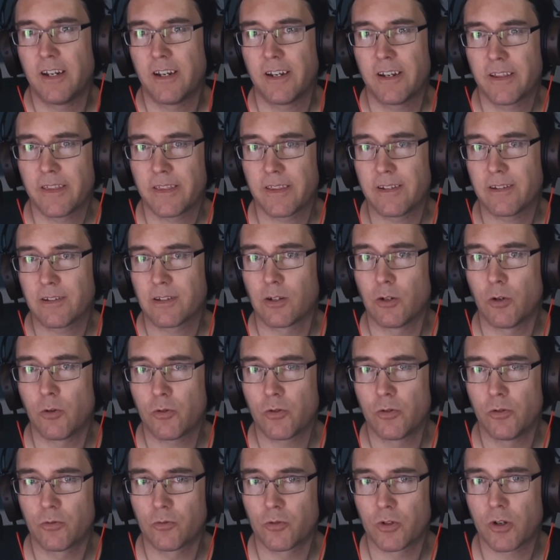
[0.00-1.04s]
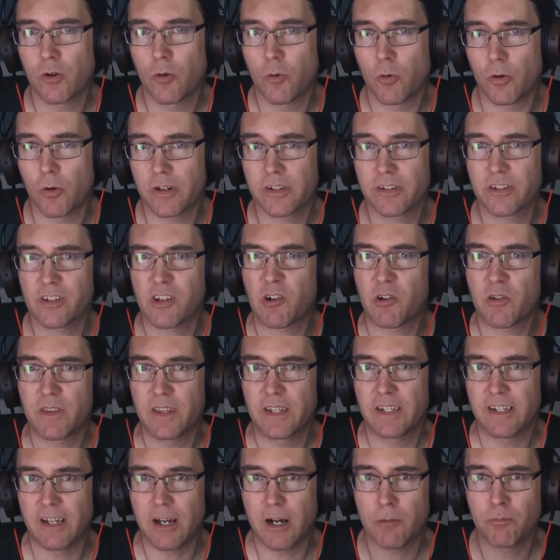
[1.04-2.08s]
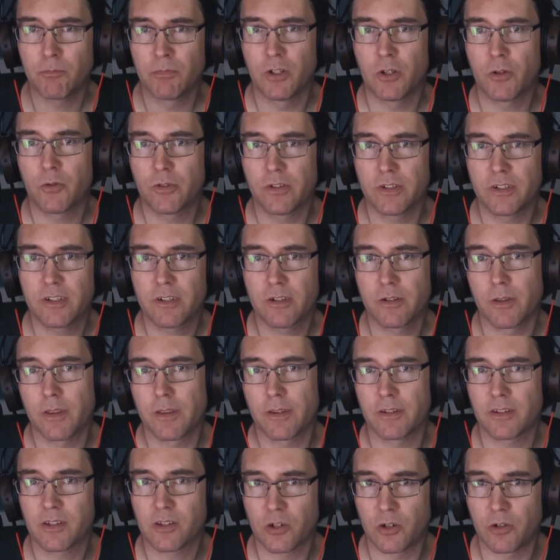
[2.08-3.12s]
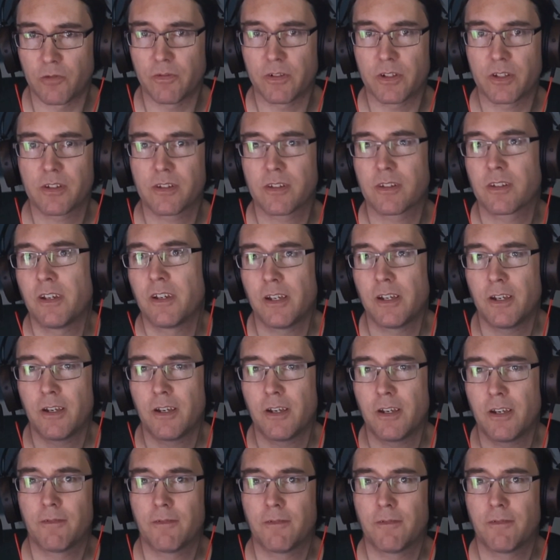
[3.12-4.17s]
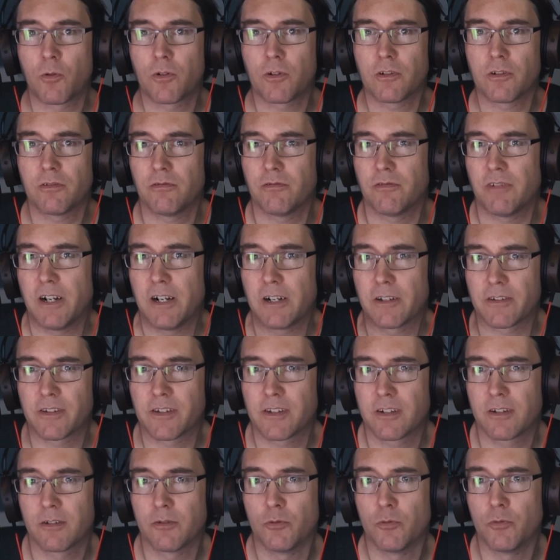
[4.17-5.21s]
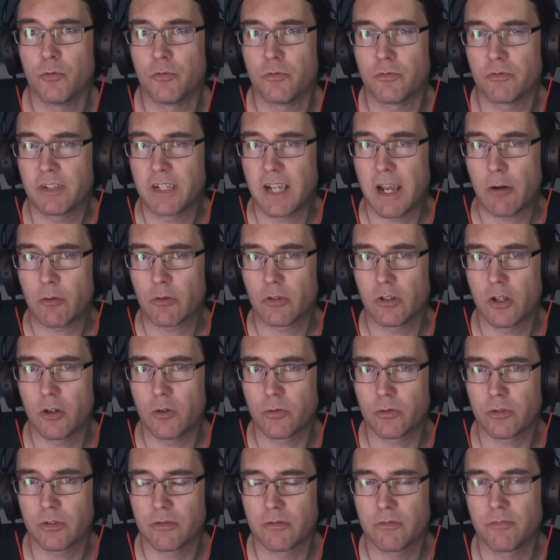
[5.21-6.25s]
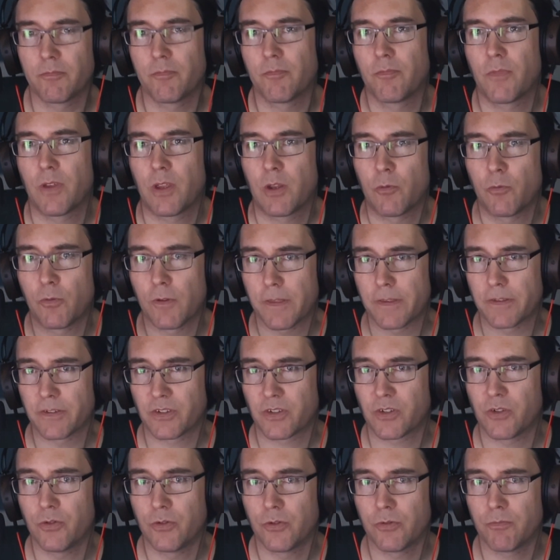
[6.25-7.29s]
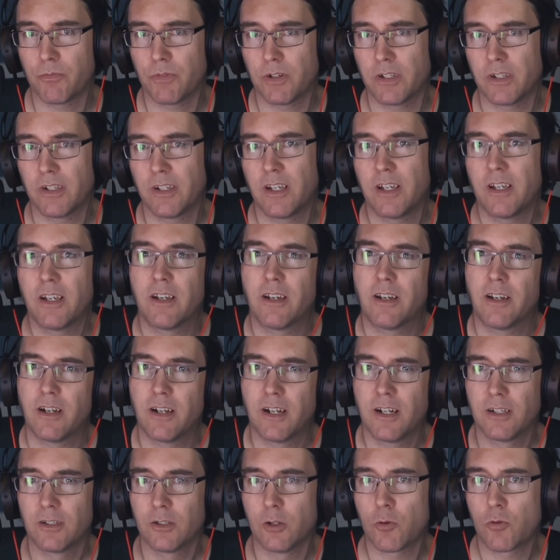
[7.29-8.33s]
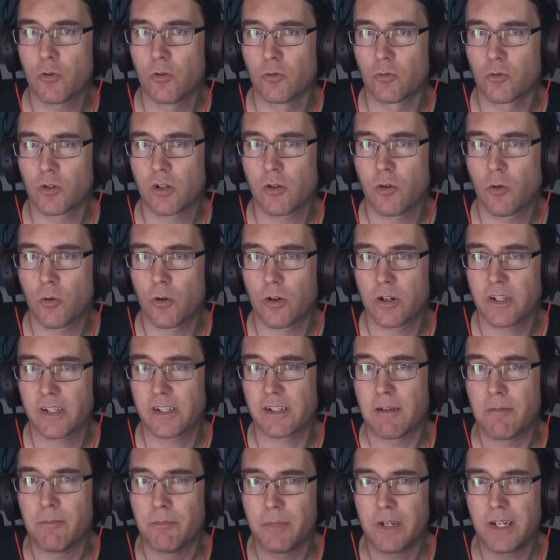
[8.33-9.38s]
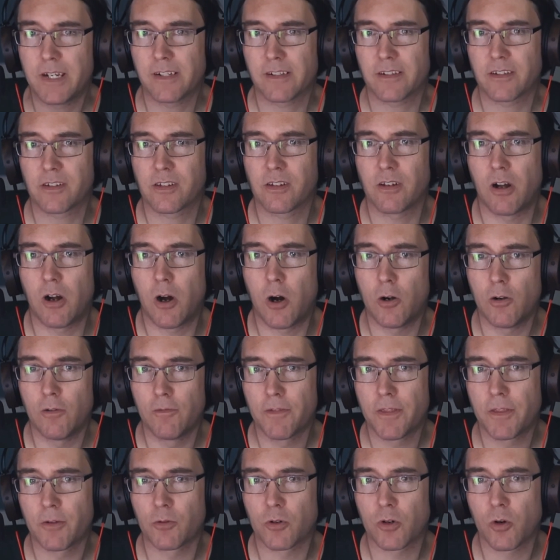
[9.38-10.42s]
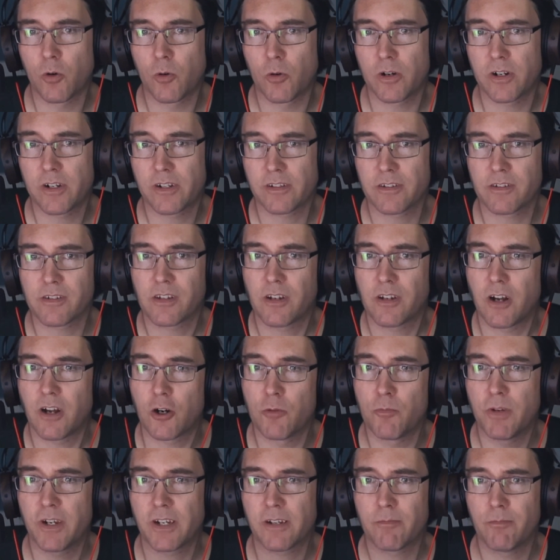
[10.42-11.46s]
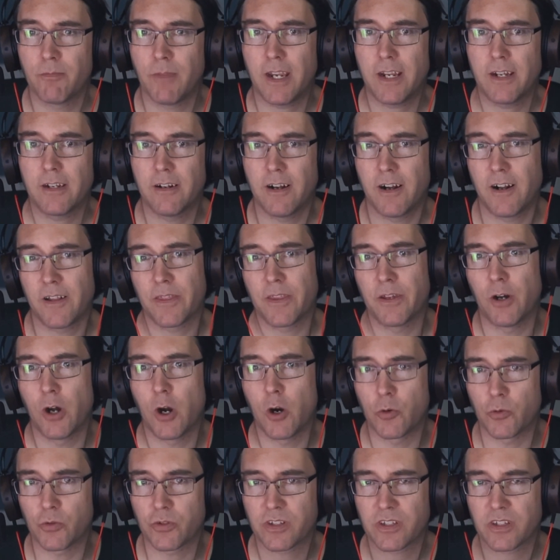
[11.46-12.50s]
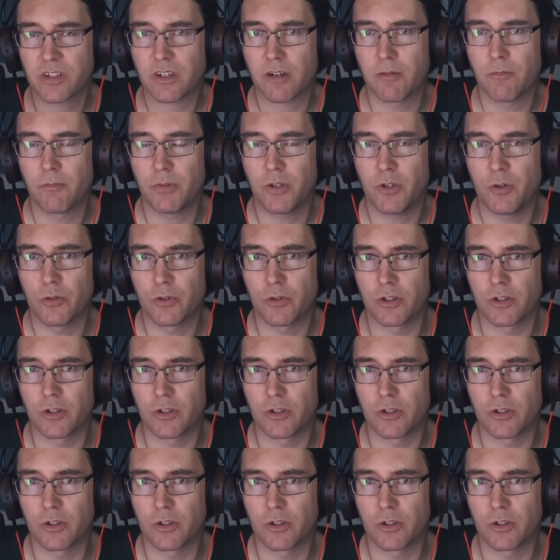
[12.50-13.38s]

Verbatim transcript: These local recordings are then uploaded to the service for us to download. With Zoom, local recording means all of the recordings are being made on the host's computer.